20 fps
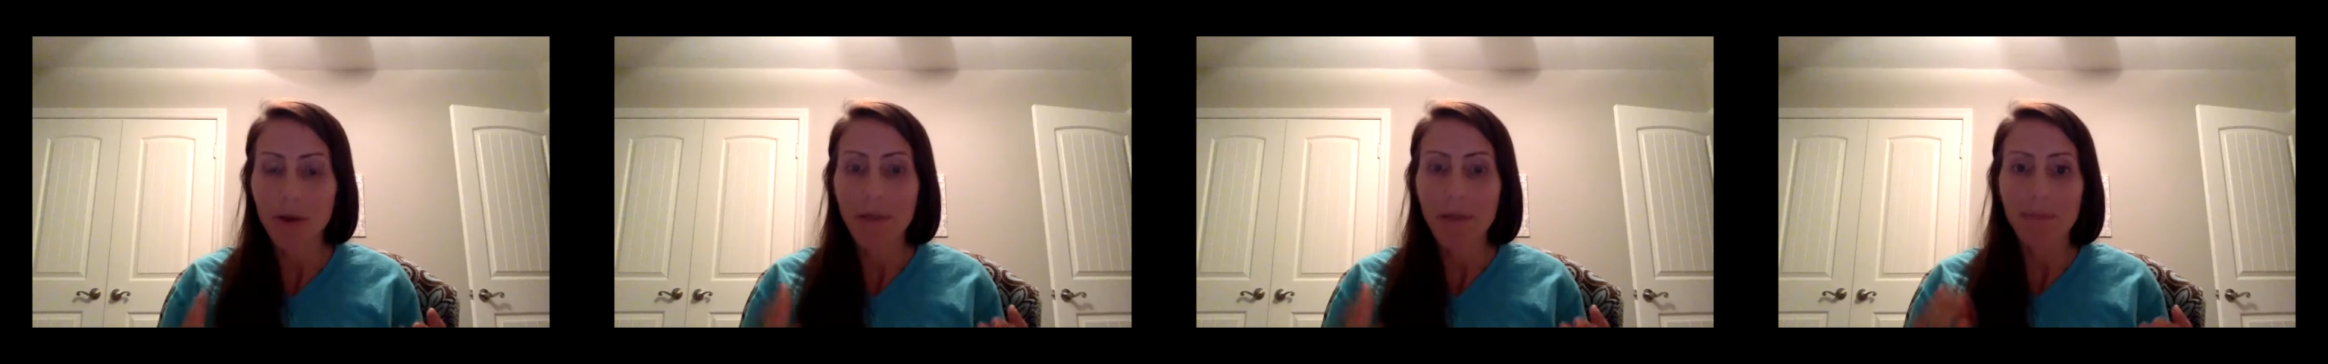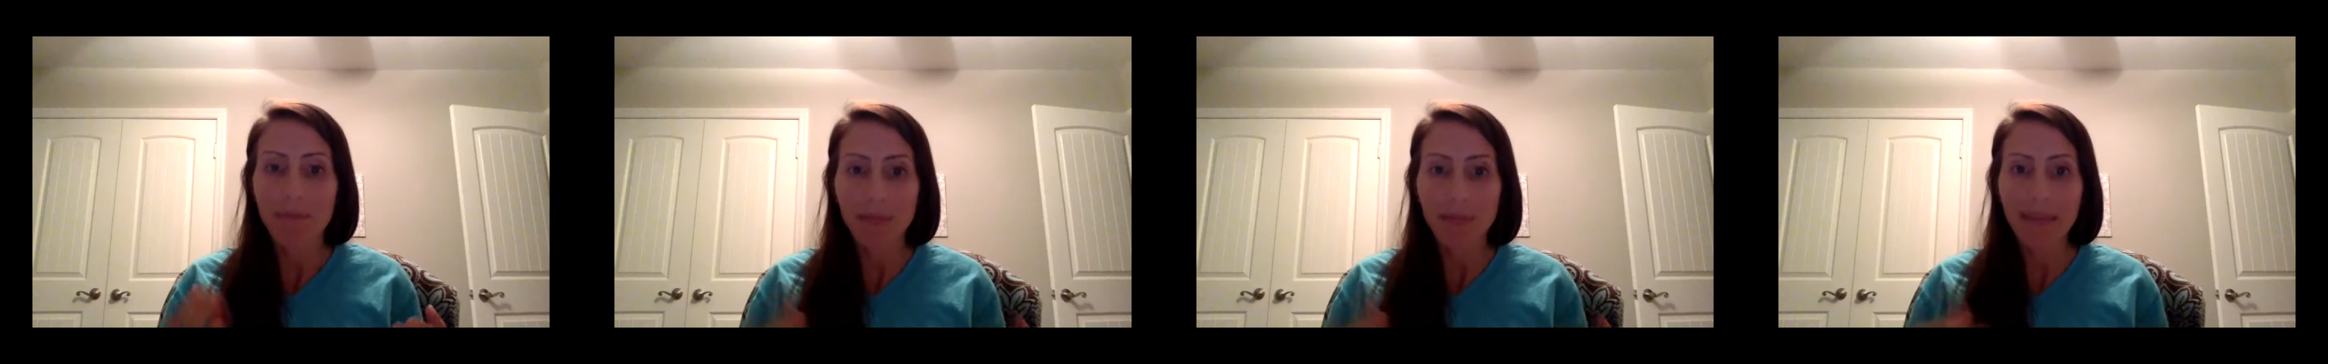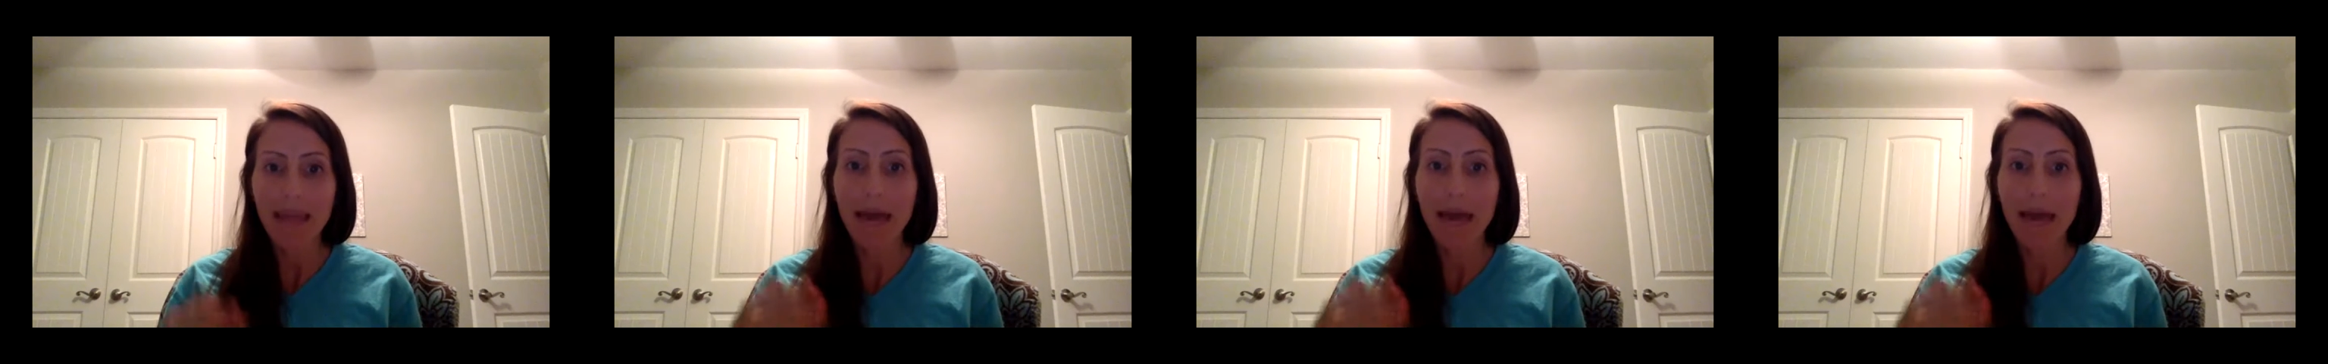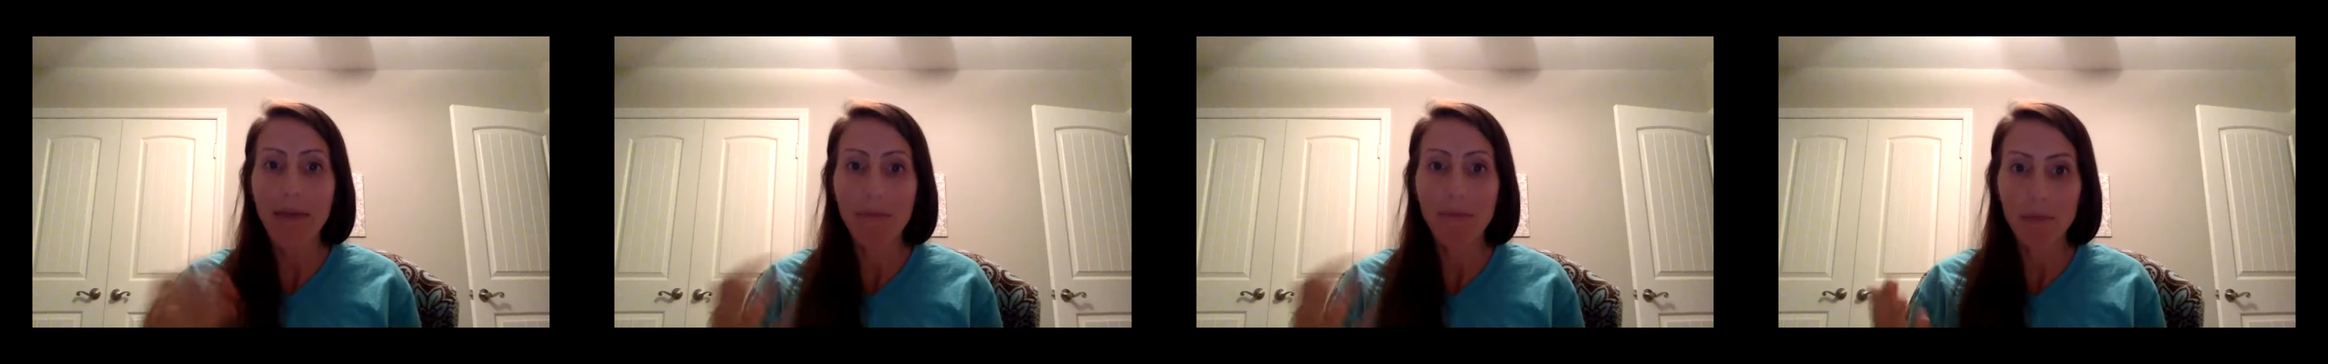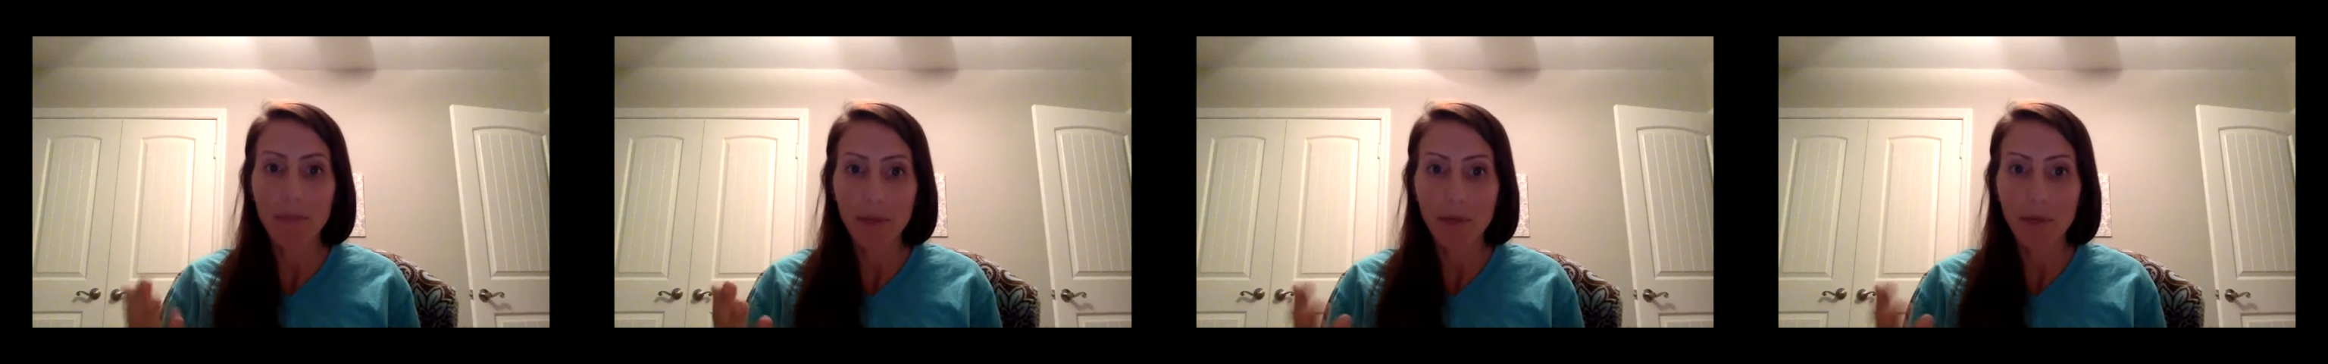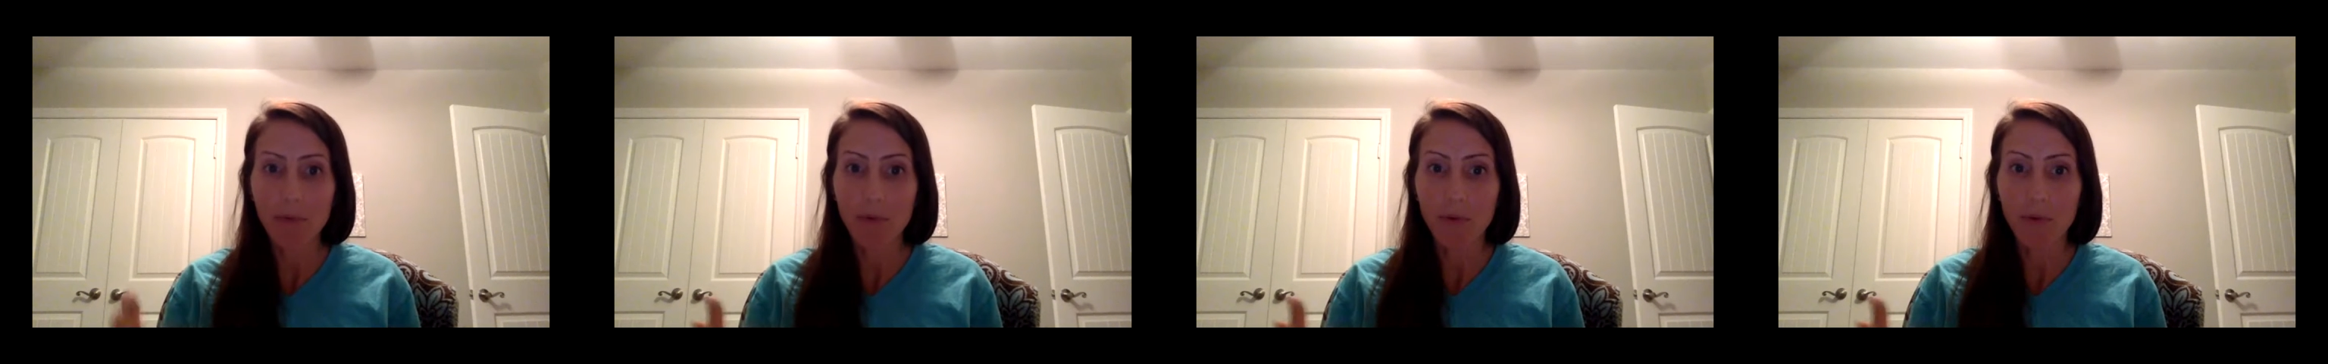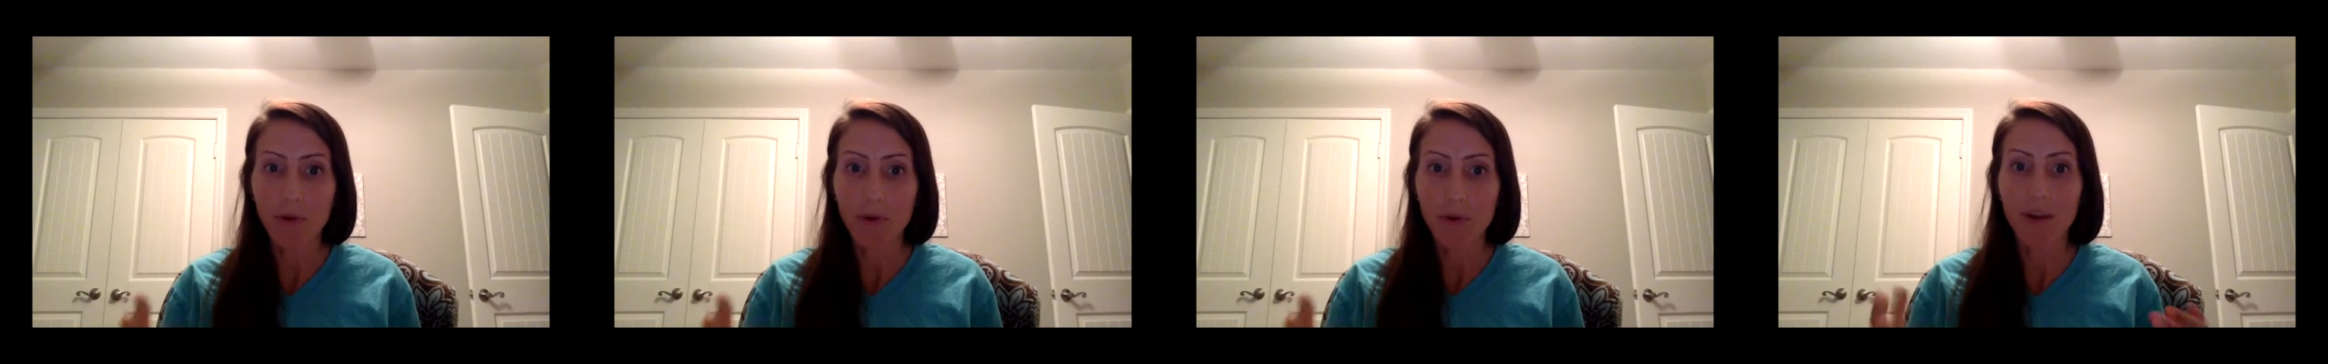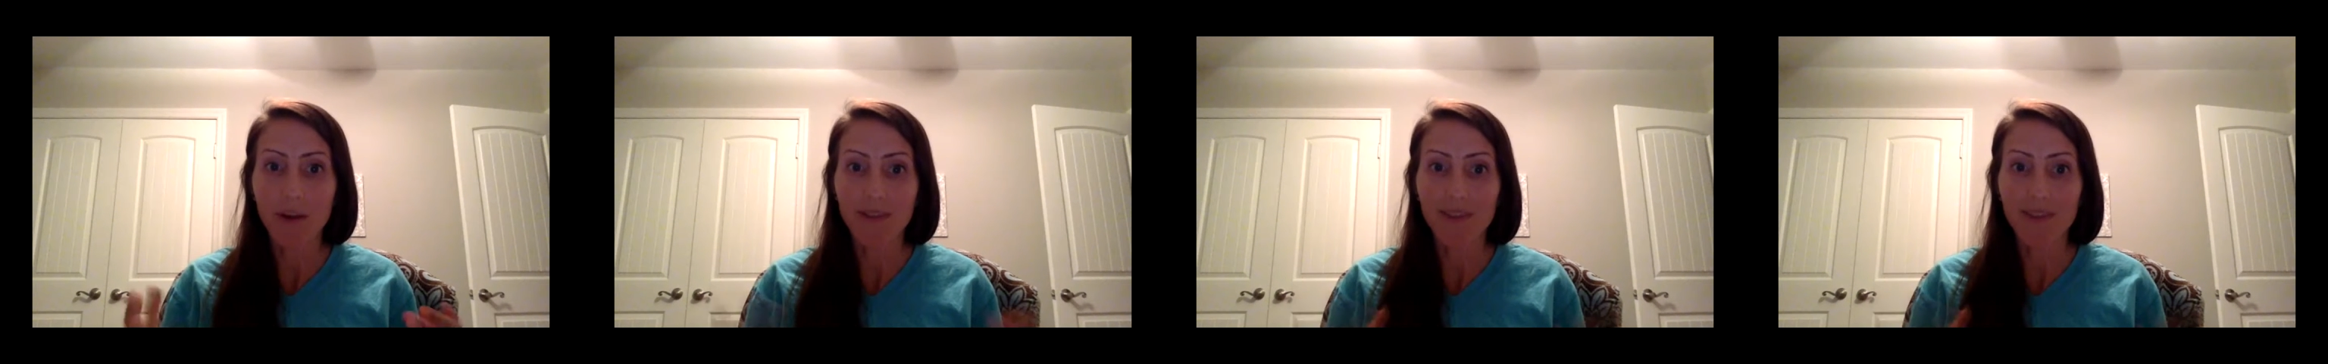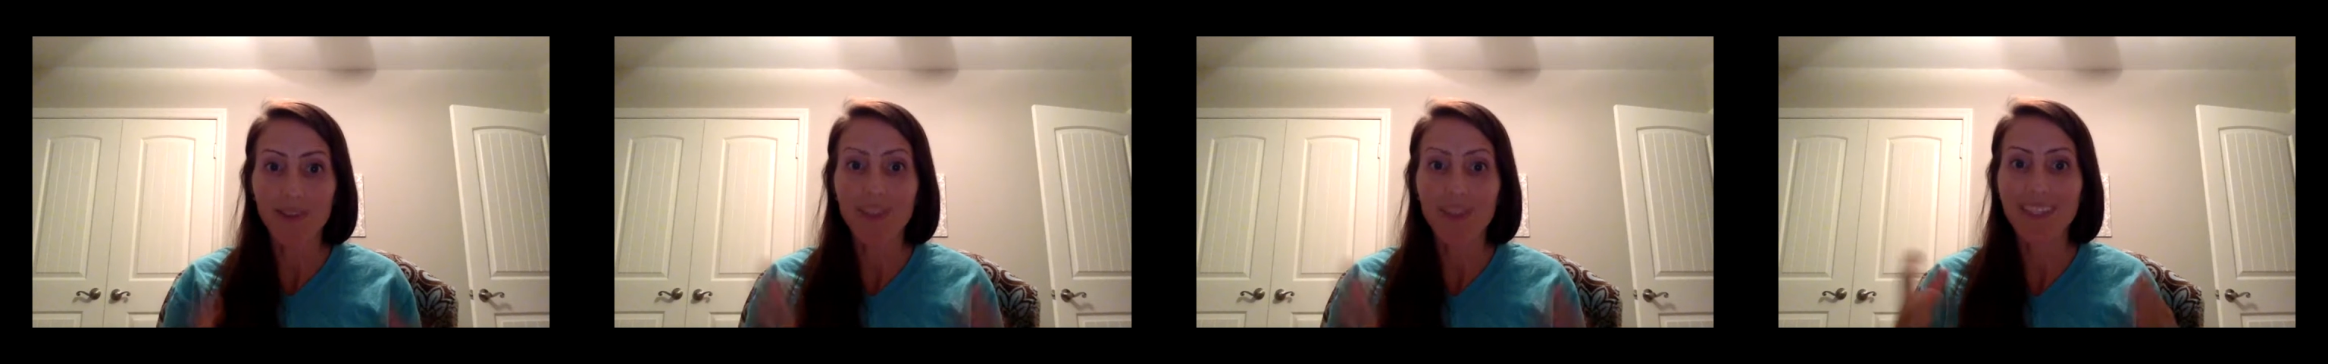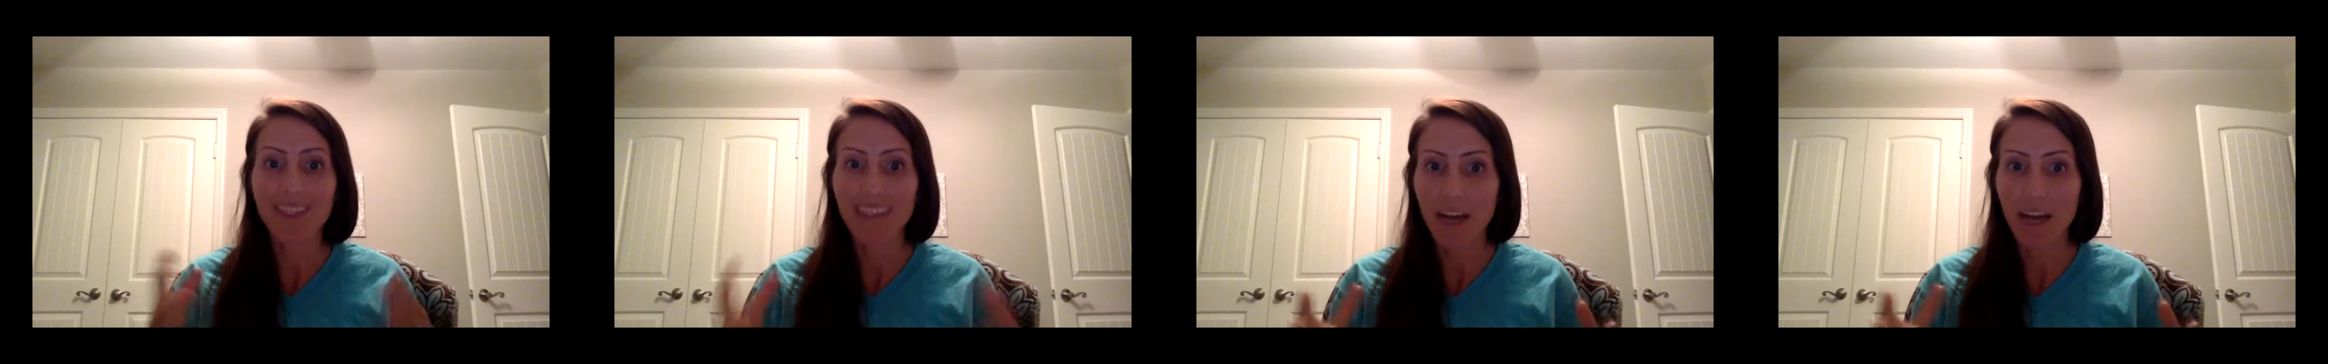be that billboard of
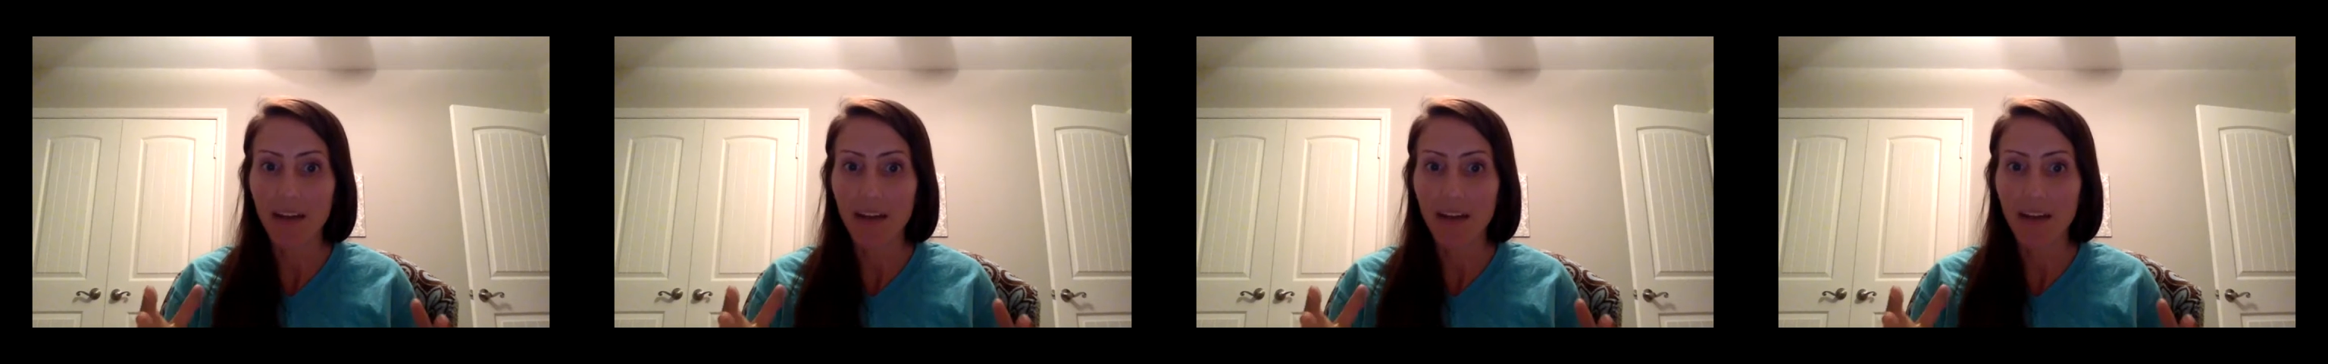yourself.